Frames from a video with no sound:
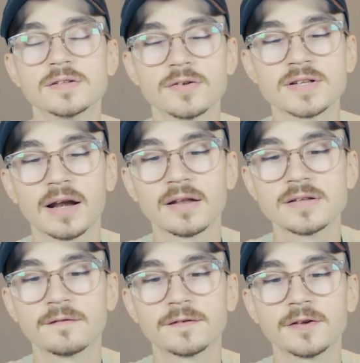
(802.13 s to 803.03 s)
So it's kind of
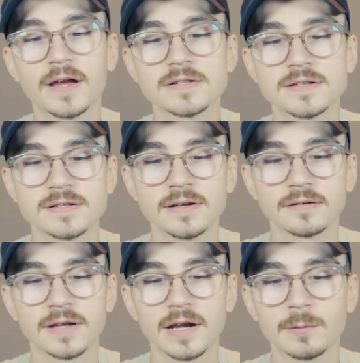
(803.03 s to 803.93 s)
tough for you guys to see
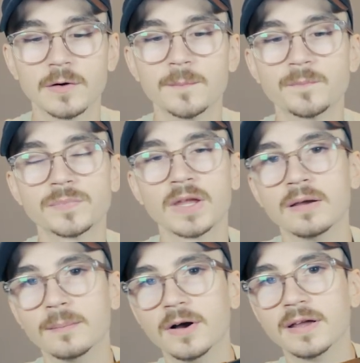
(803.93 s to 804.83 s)
on camera,
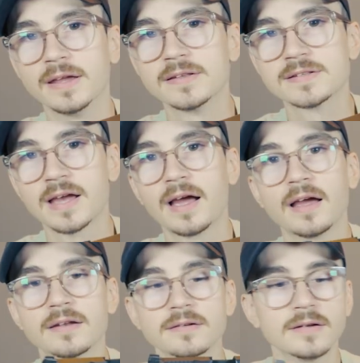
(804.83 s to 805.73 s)
but
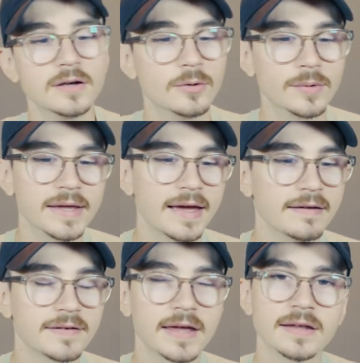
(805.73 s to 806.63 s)
inside we
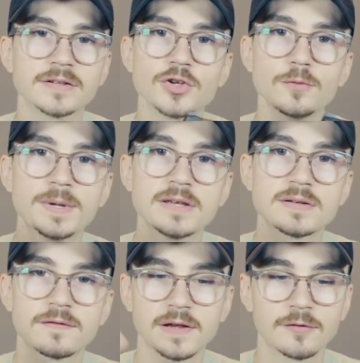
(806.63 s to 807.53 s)
have a
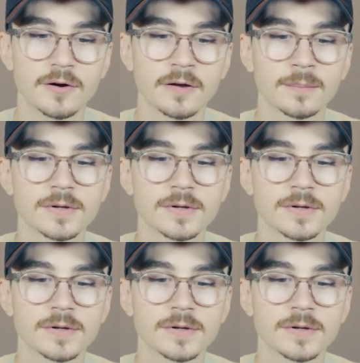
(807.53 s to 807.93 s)
2-piece feed ramp.